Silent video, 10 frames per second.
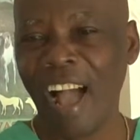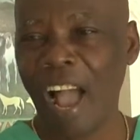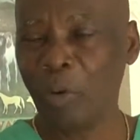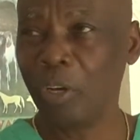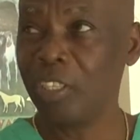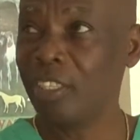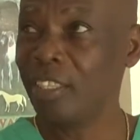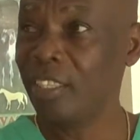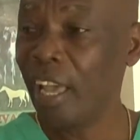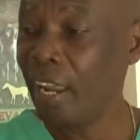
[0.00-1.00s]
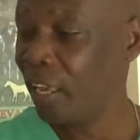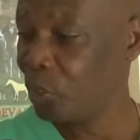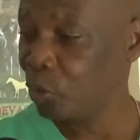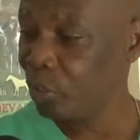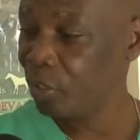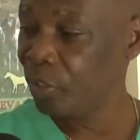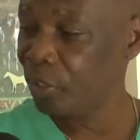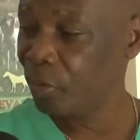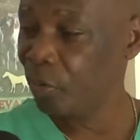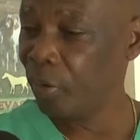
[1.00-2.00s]
I was 9 years old
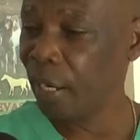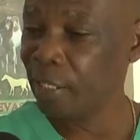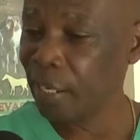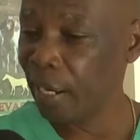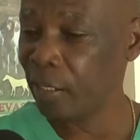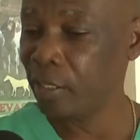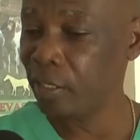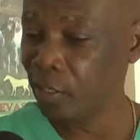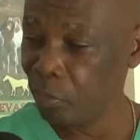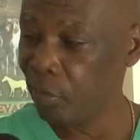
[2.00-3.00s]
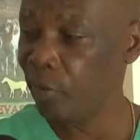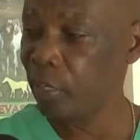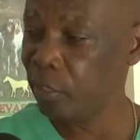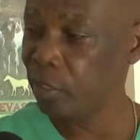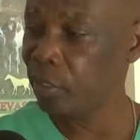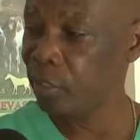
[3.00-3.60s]
when I decided to be a vet.